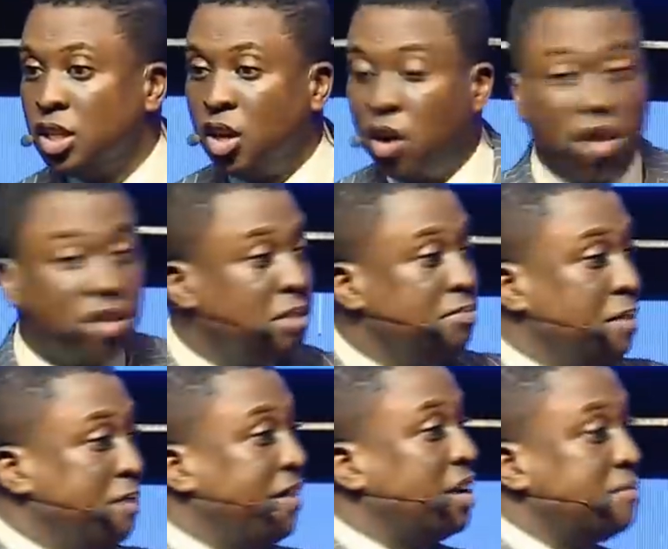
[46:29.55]
All them, the
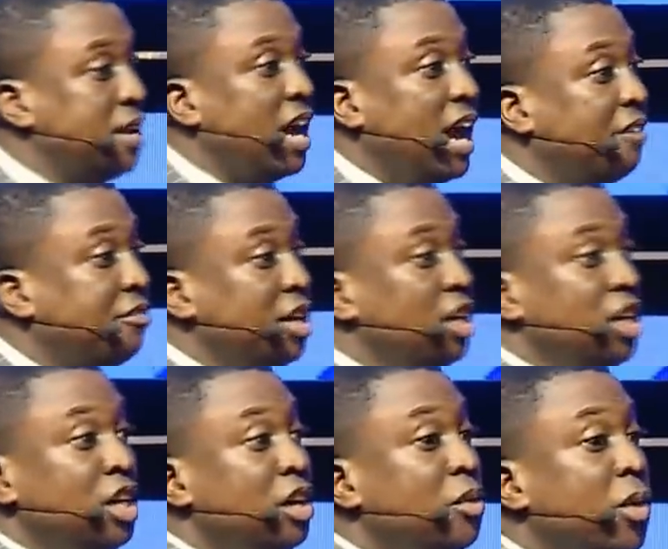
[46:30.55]
married men have,
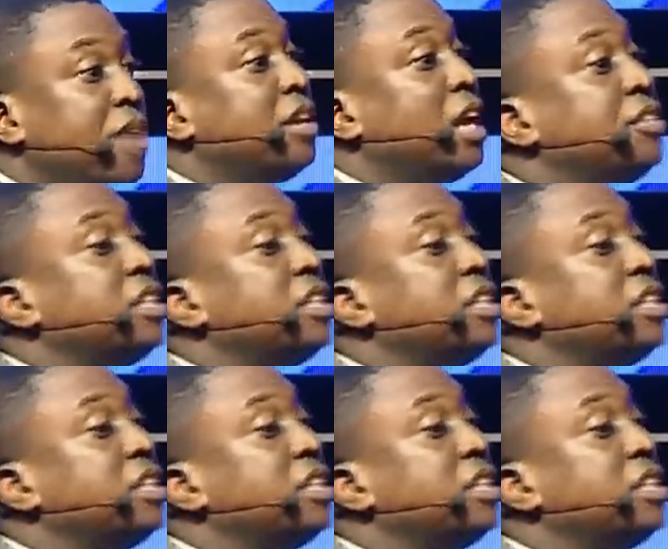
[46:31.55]
we even have